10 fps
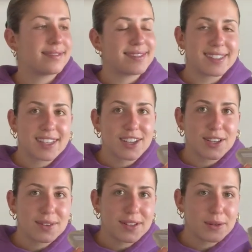it's like a
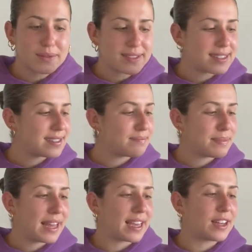cute little
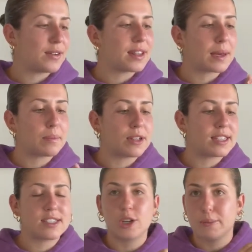thing, and you can like put
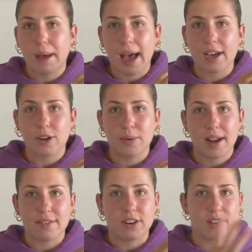this in your bag or
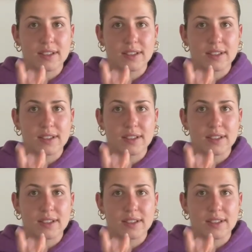whatever.